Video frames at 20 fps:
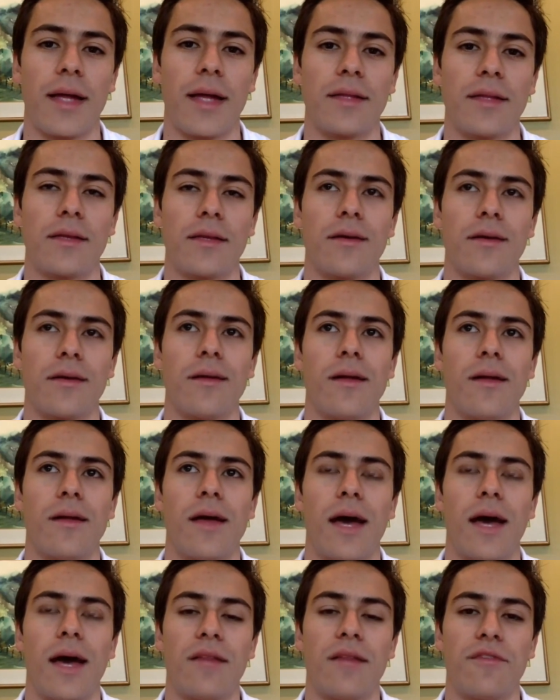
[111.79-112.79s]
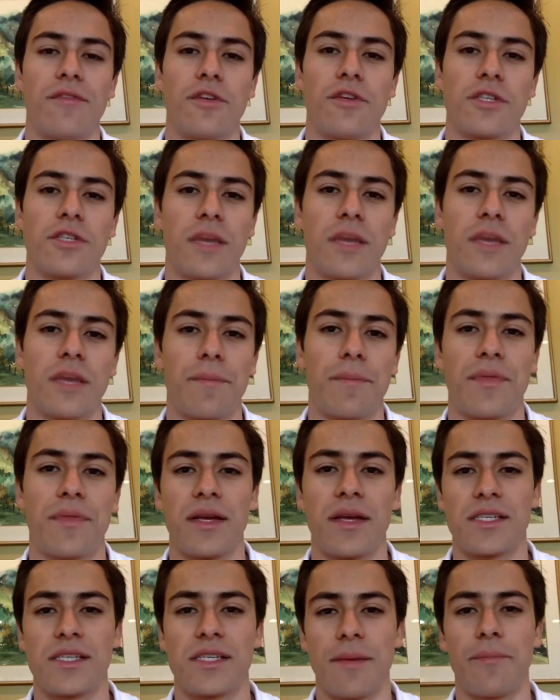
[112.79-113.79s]
and if you just keep
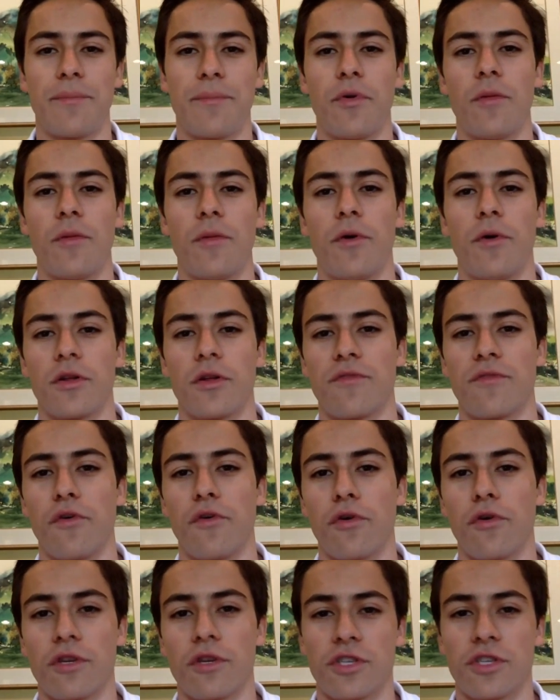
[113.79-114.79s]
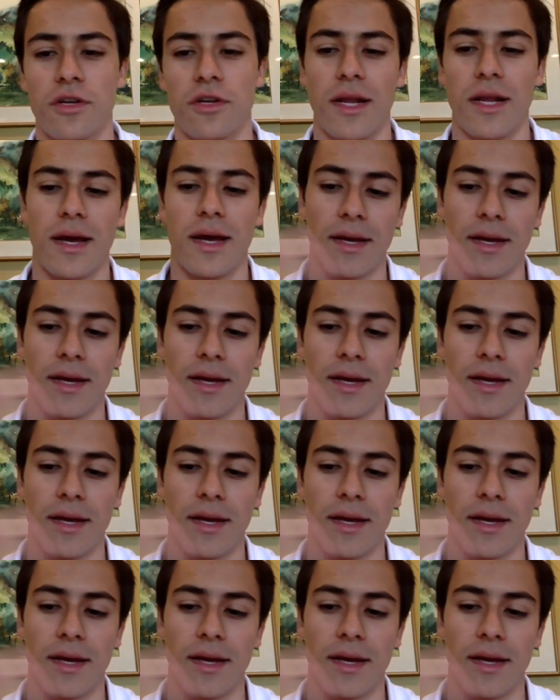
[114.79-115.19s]
things simple but focus on